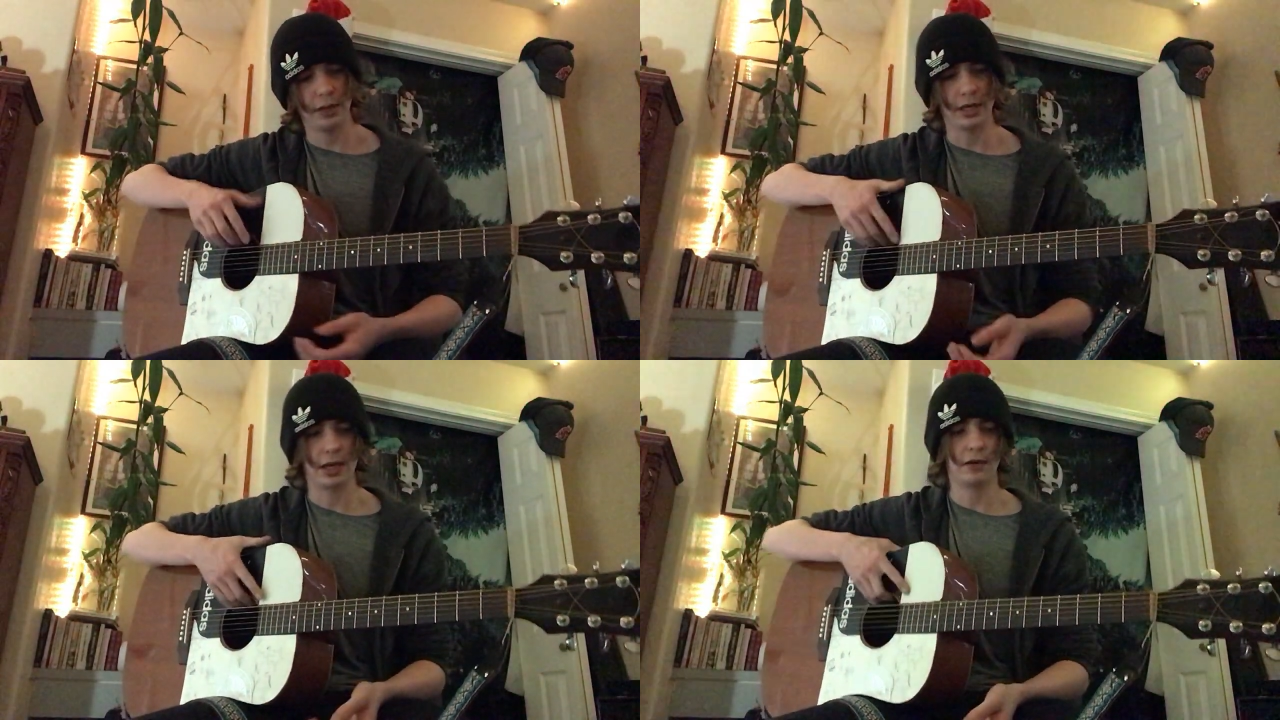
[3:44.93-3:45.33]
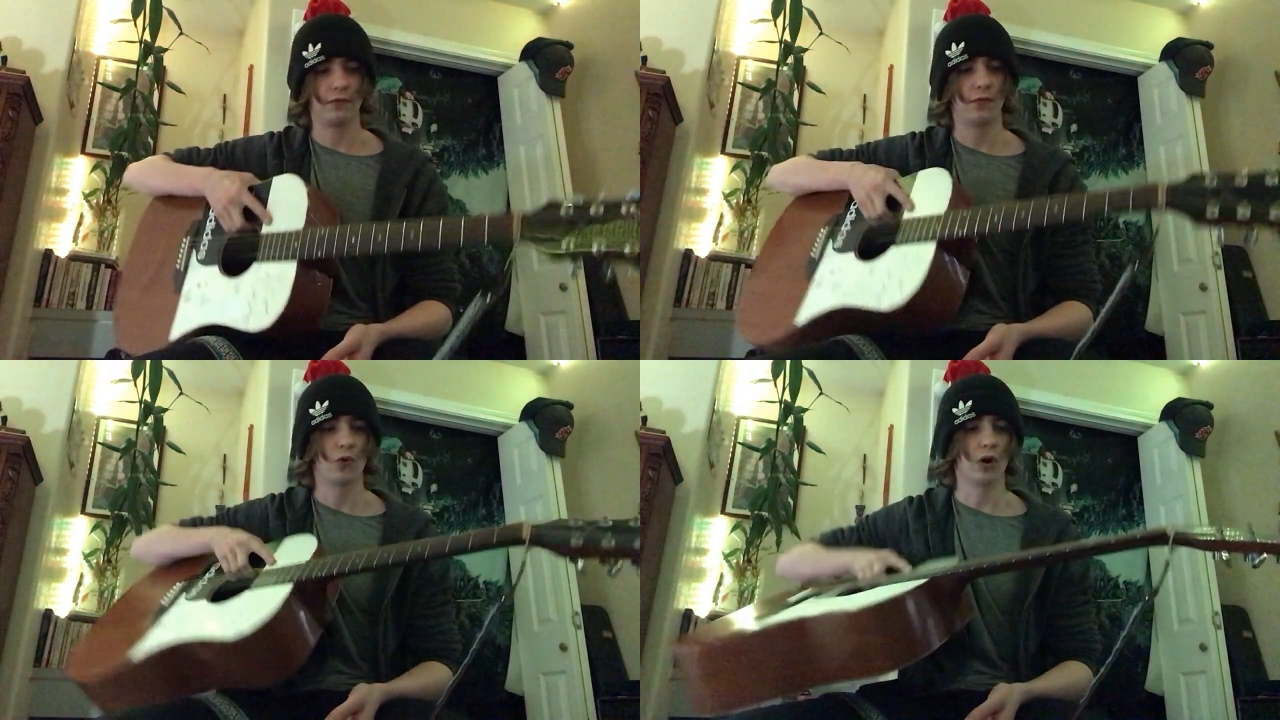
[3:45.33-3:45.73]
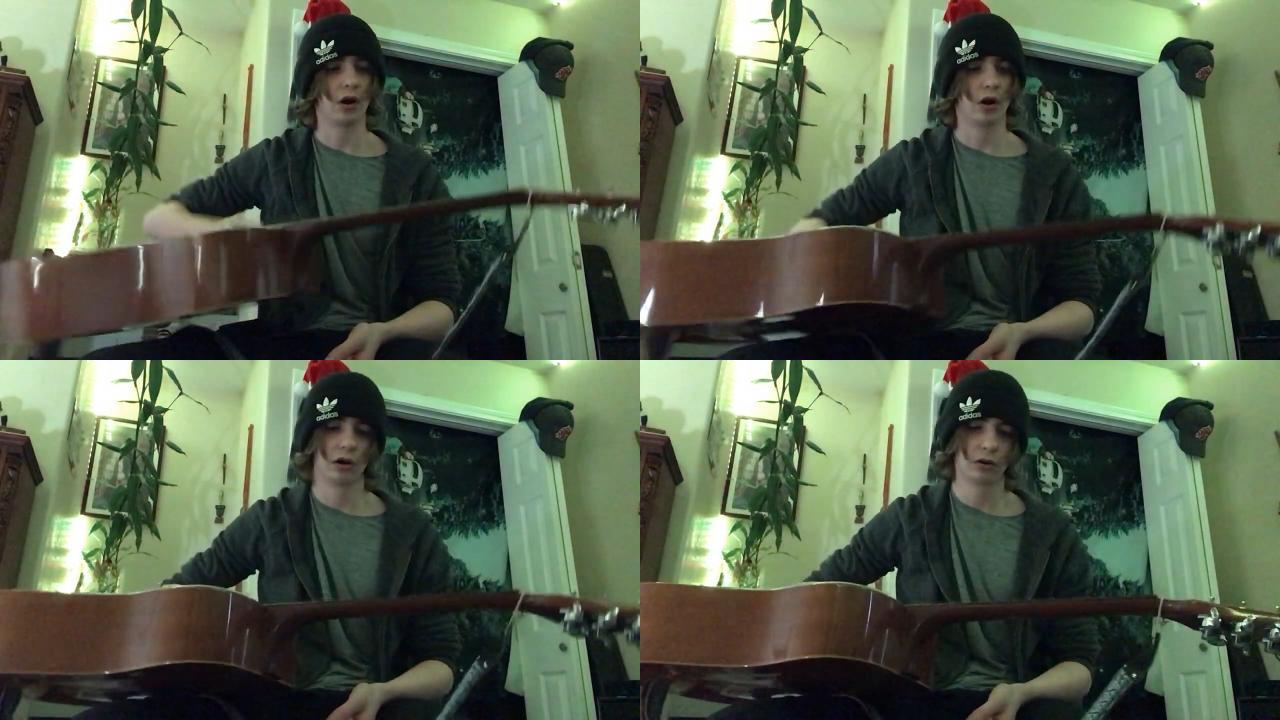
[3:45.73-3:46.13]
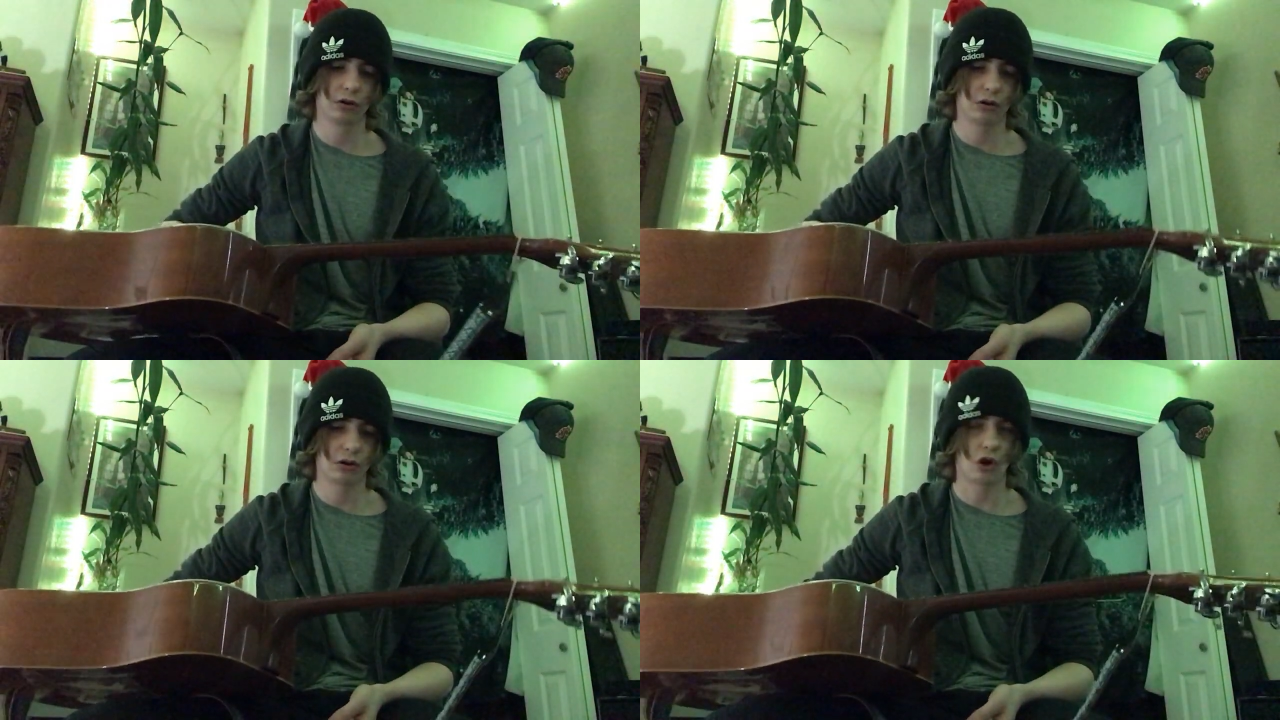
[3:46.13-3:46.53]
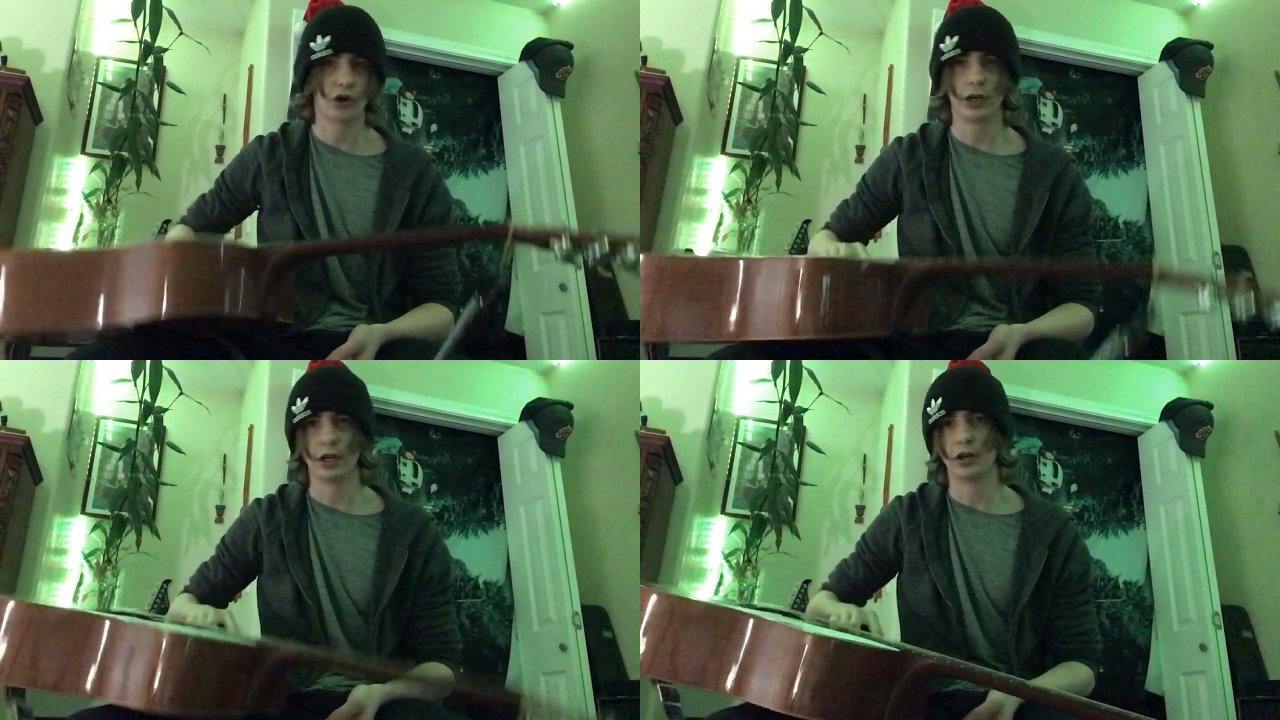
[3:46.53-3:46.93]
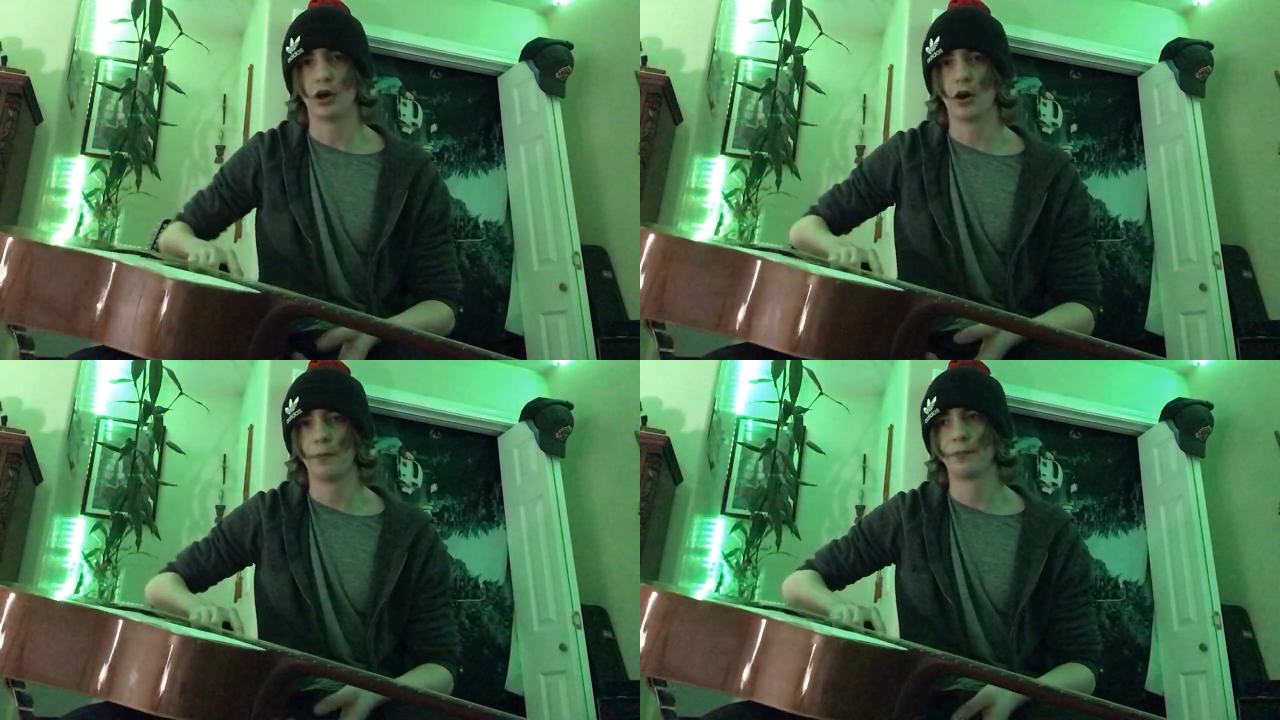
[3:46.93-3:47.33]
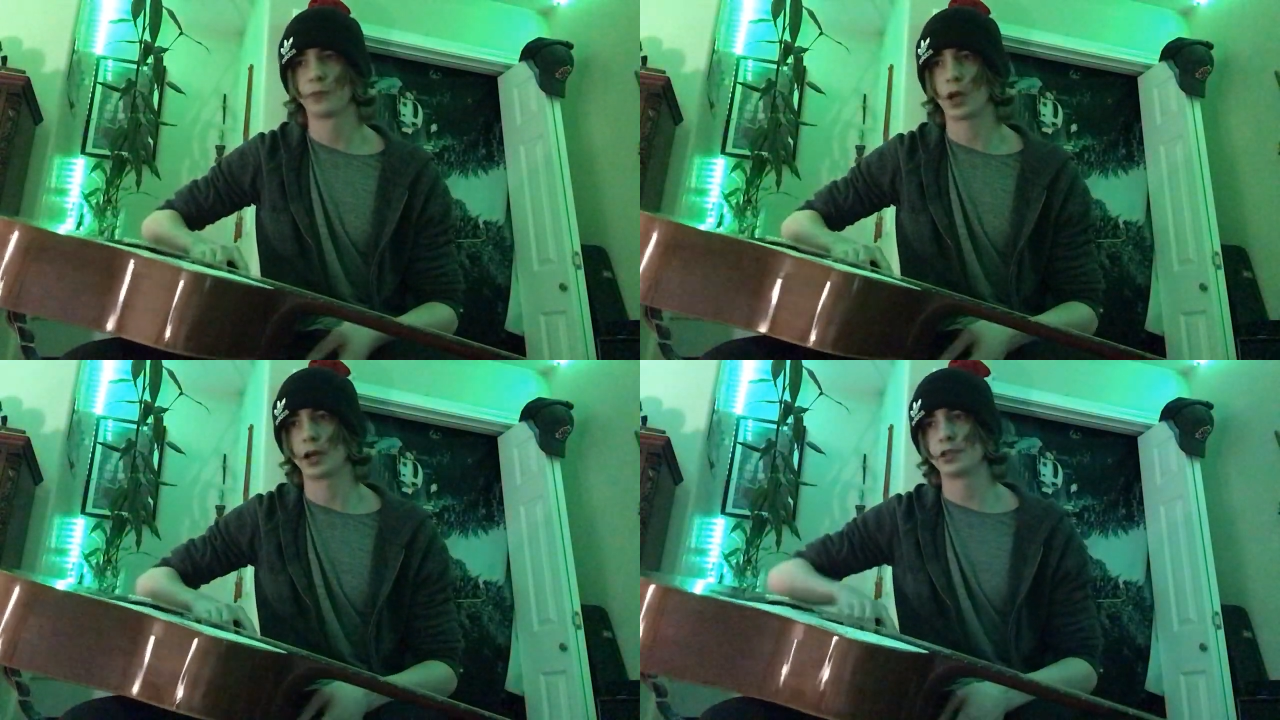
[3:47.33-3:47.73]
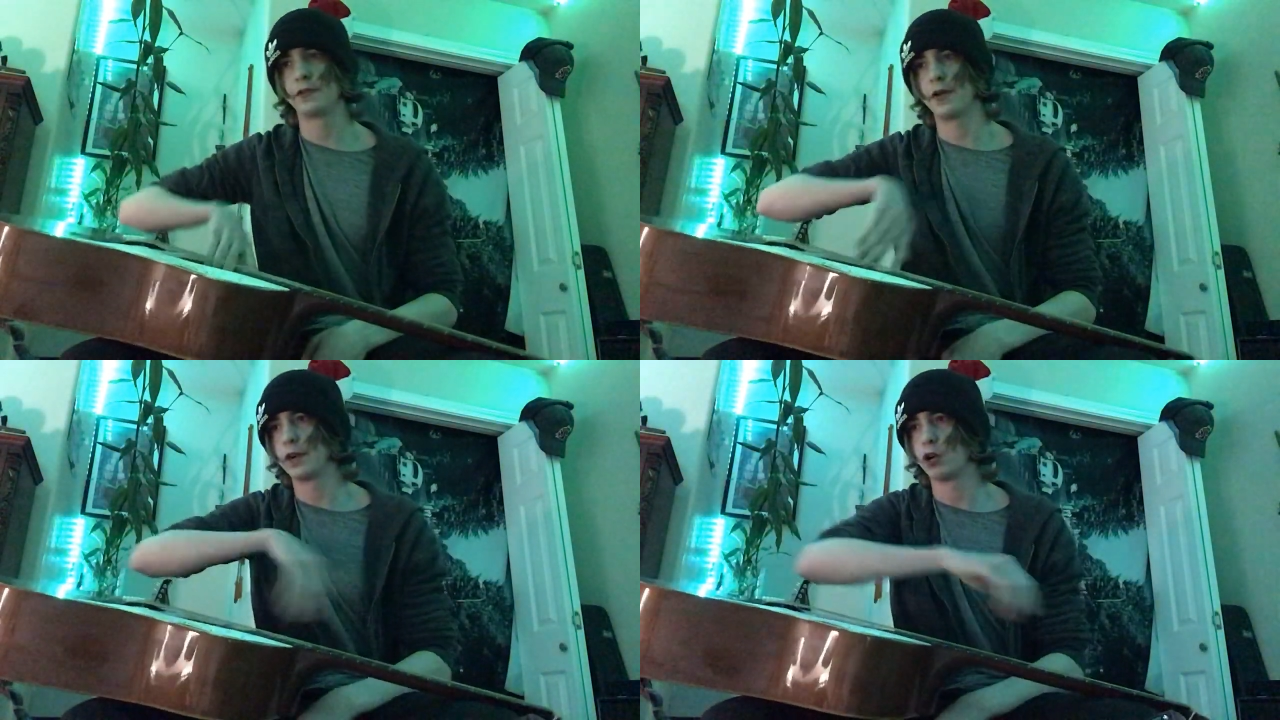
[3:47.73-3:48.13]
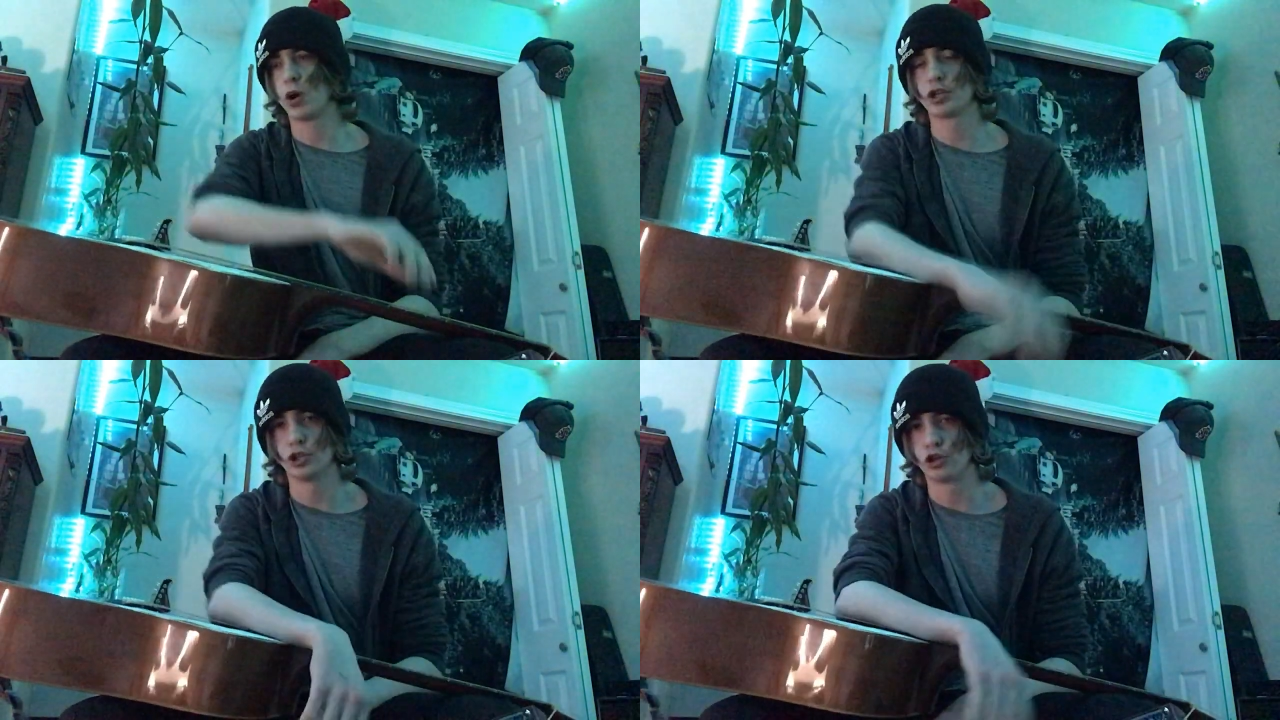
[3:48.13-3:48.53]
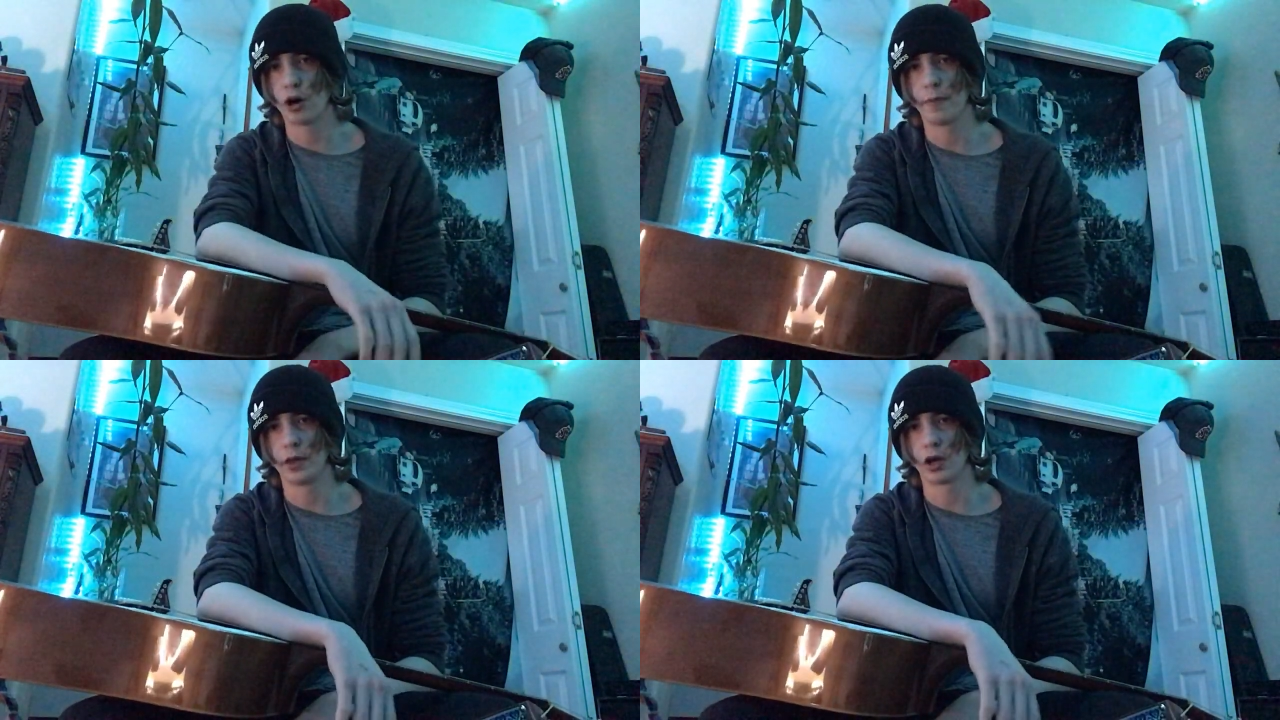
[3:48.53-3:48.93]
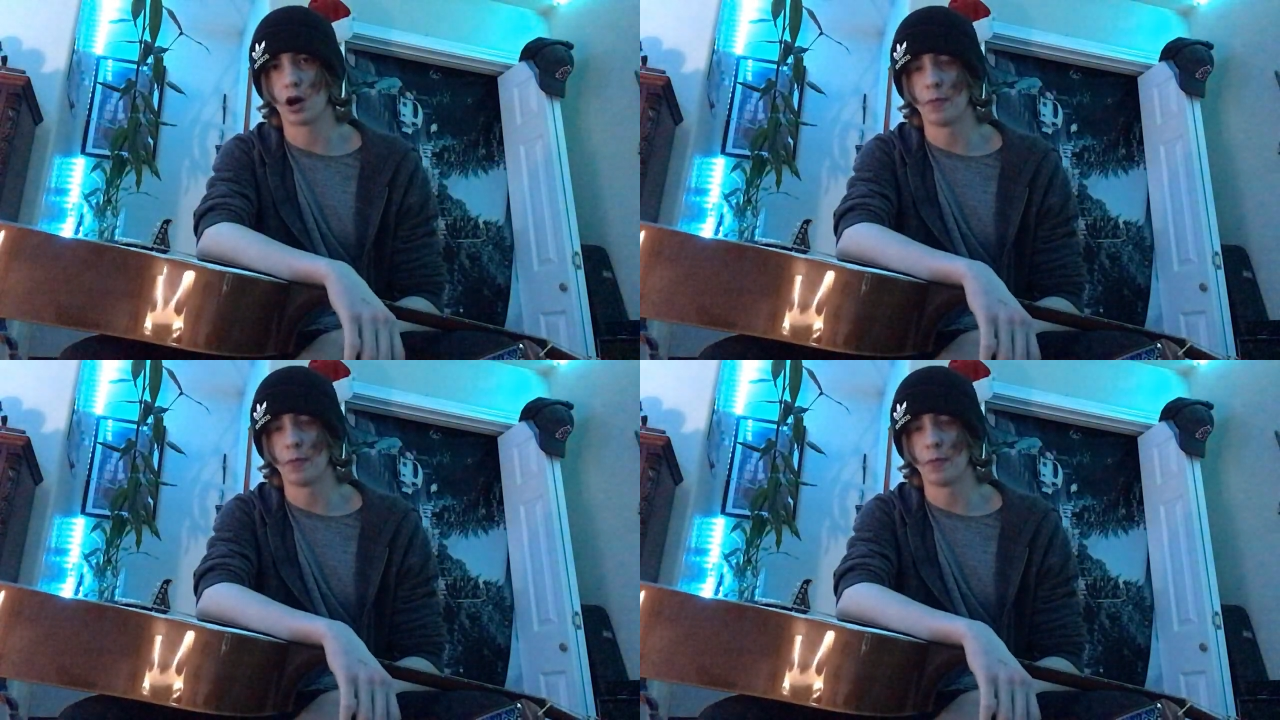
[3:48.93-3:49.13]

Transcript: be it for all you need to know. I guess if you have any questions, drop them in the